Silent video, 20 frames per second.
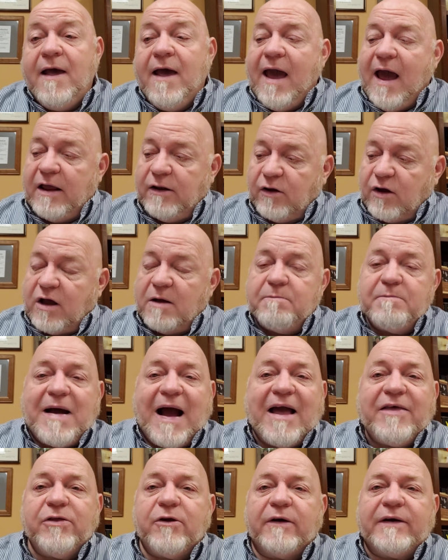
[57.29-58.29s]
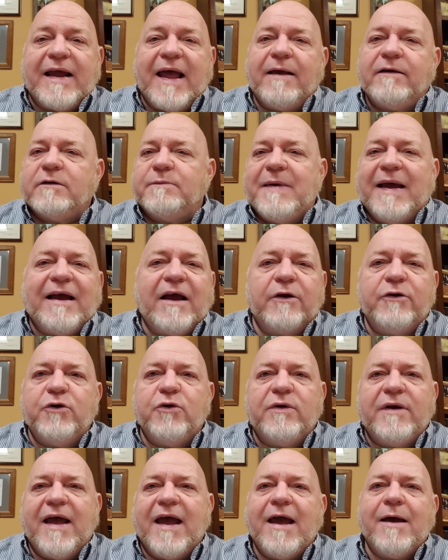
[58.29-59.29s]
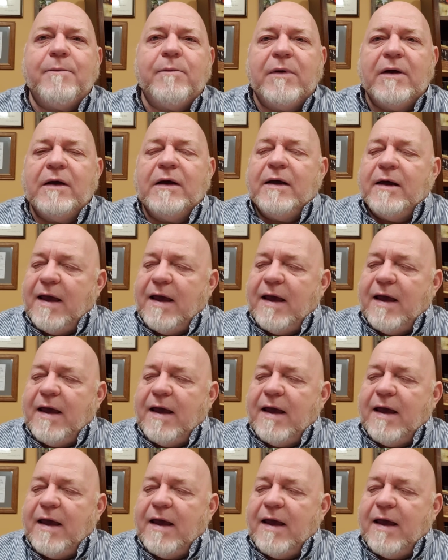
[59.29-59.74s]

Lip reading: and they'll combine their names, make a new name,